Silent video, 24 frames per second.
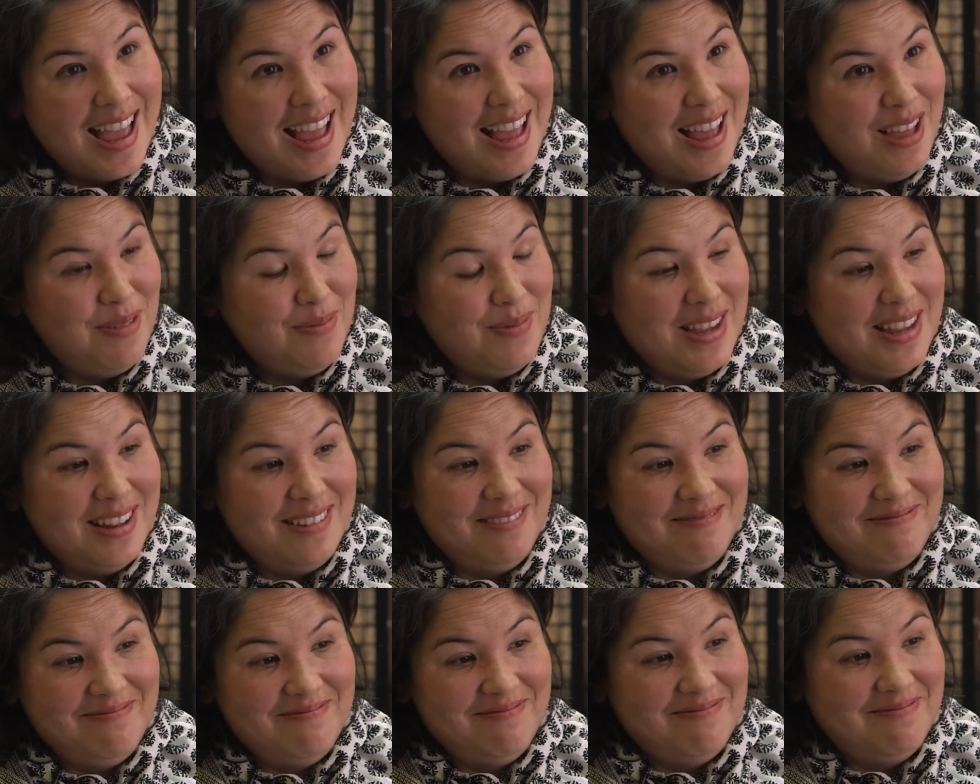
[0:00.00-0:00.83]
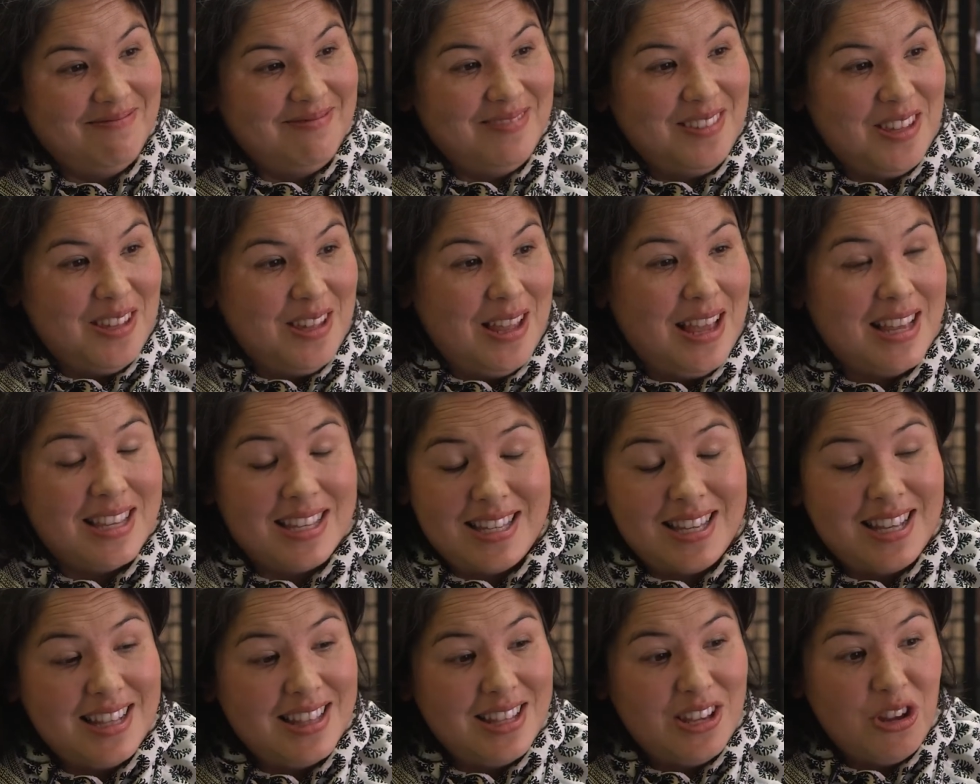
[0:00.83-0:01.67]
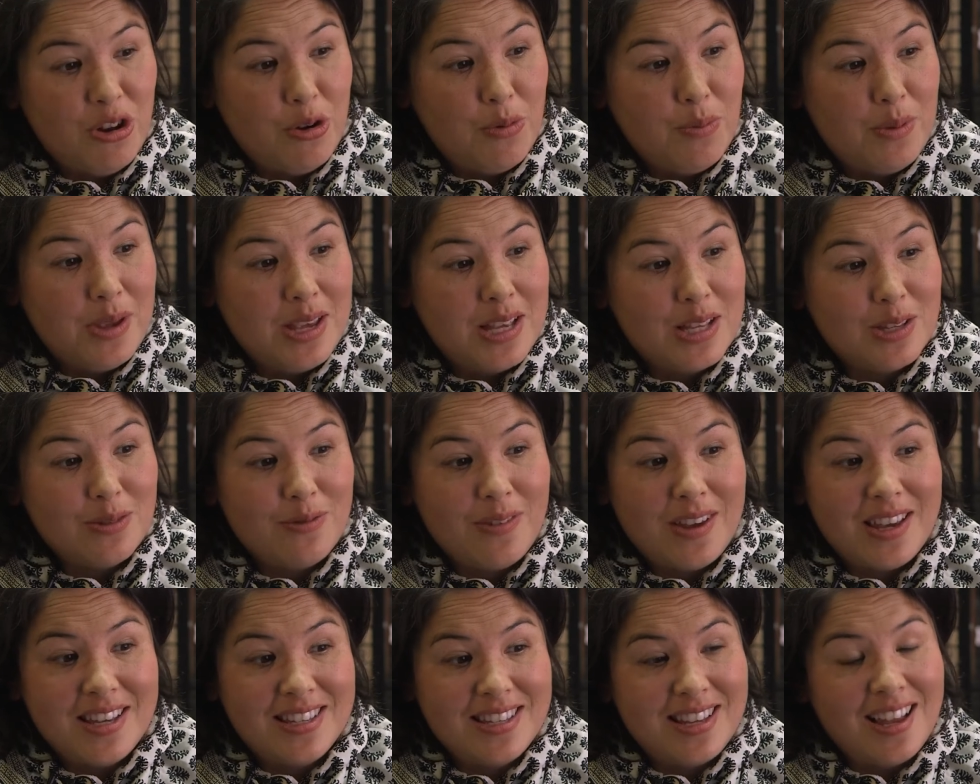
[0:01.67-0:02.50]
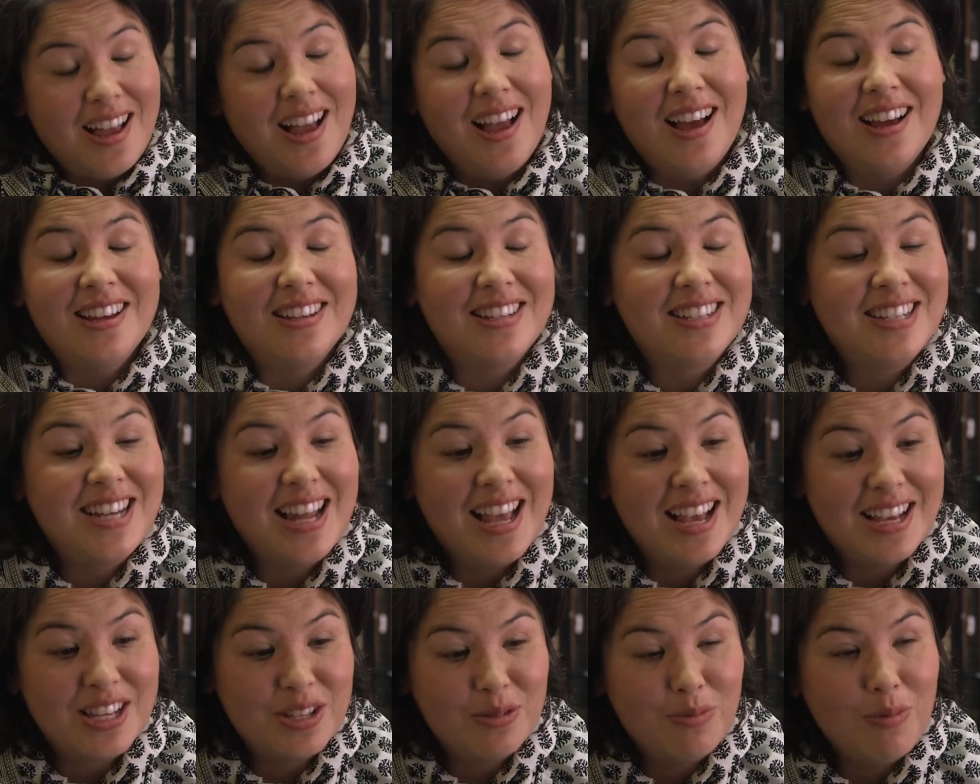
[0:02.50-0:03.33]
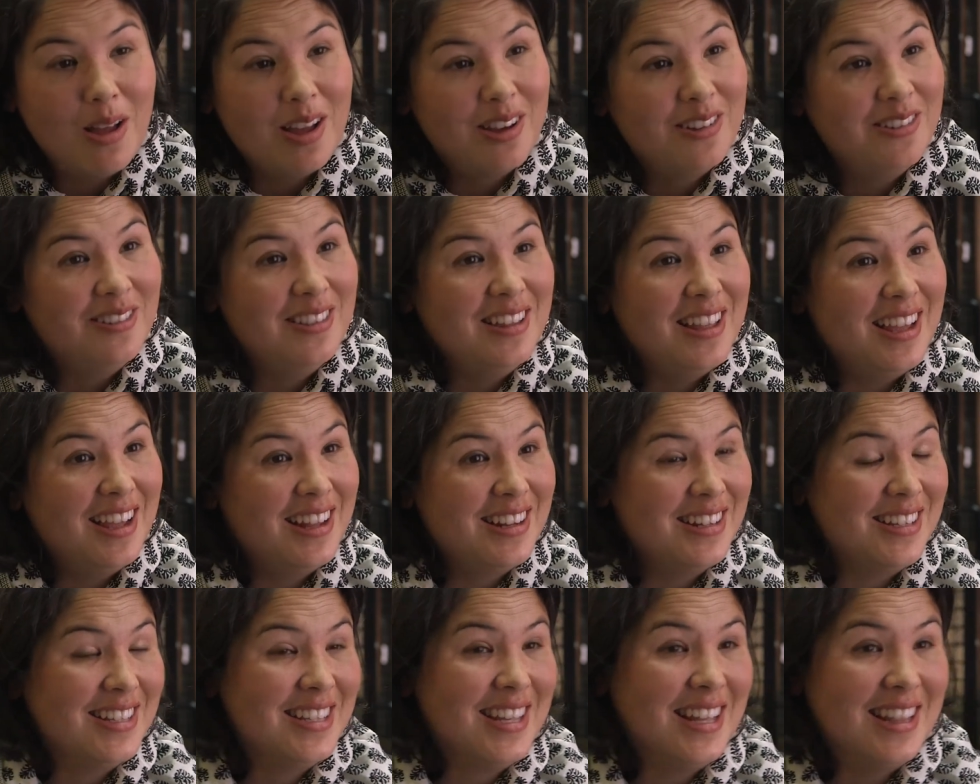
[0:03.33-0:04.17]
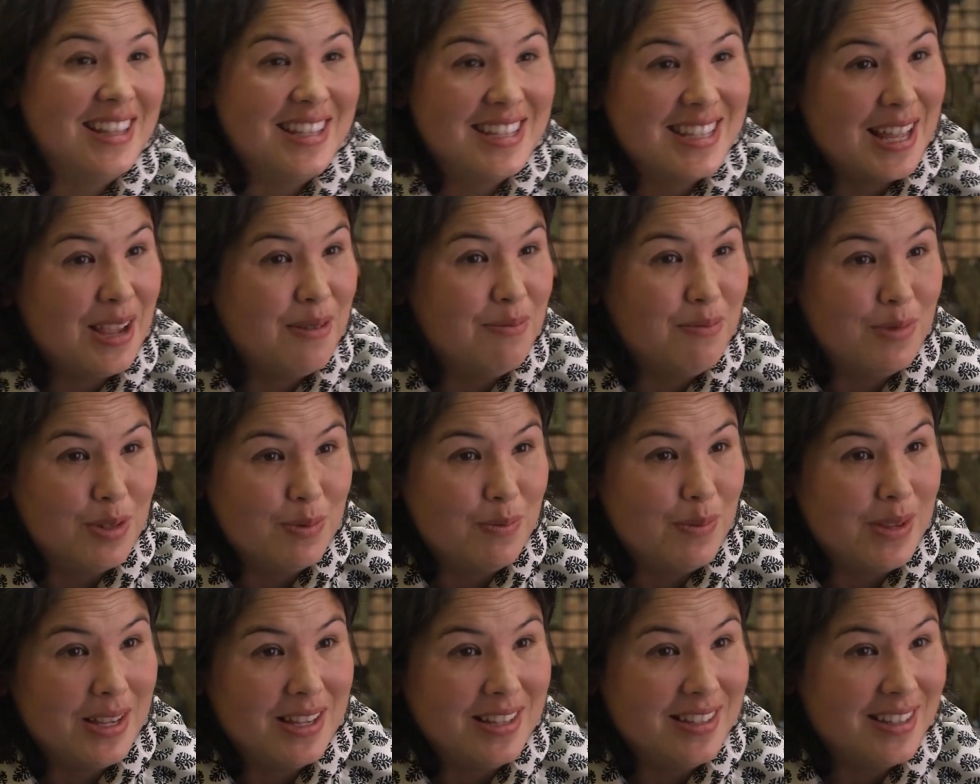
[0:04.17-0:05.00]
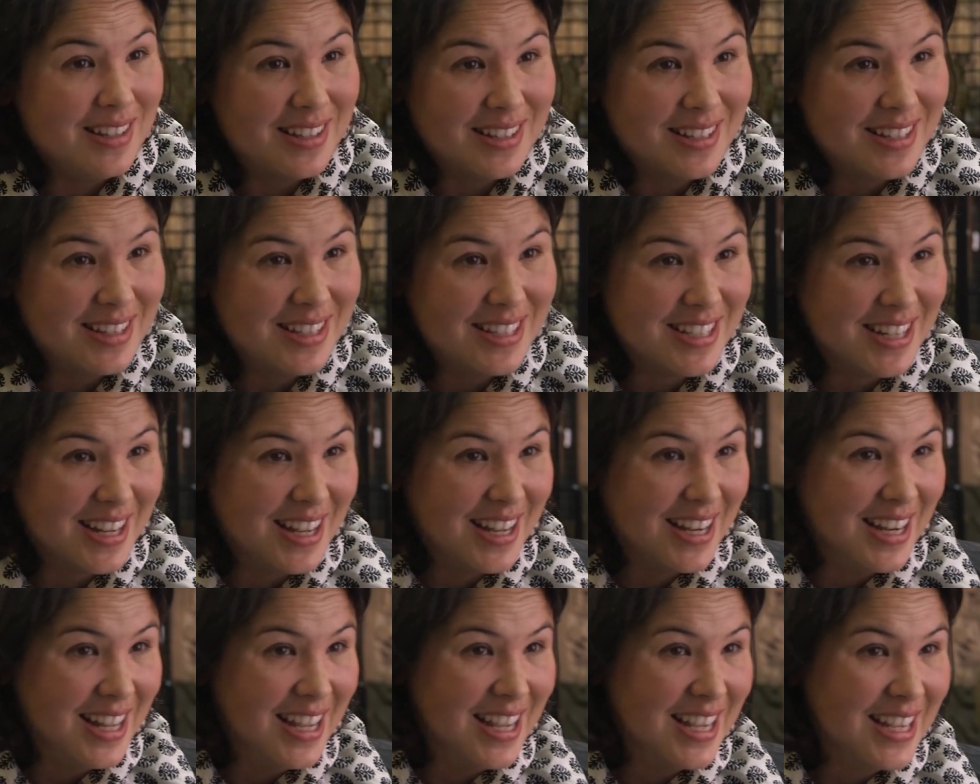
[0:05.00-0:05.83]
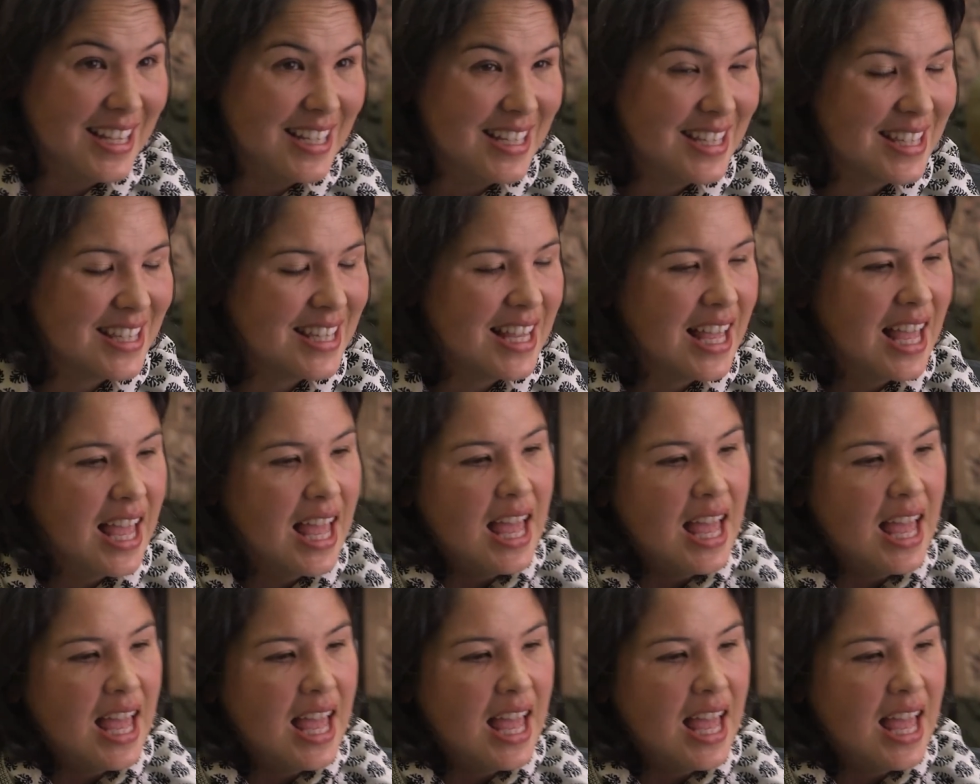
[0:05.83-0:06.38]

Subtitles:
I mean, as I said, the Europeans faced a harsh tax. Why couldn't they understand the same was being done to the Chinese?